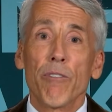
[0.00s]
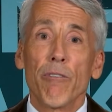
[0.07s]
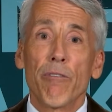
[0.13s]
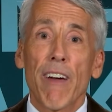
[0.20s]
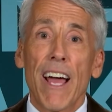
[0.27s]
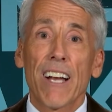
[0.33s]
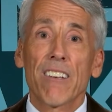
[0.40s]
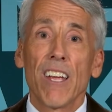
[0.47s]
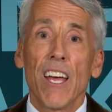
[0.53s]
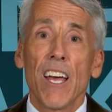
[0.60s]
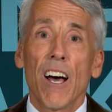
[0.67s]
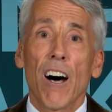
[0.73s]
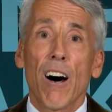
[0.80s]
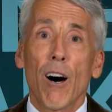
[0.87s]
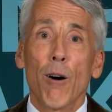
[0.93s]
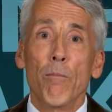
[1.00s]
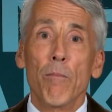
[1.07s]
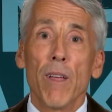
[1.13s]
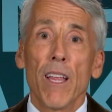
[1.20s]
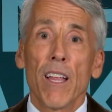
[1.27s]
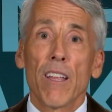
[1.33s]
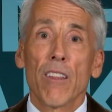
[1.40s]
If in fact
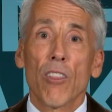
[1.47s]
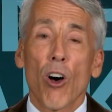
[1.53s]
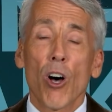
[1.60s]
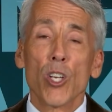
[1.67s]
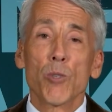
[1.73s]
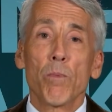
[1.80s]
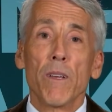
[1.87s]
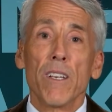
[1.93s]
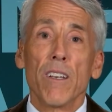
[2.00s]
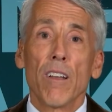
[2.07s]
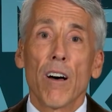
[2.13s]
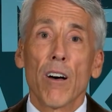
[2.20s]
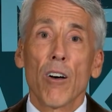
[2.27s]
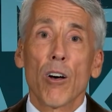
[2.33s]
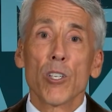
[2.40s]
um, the husband uh,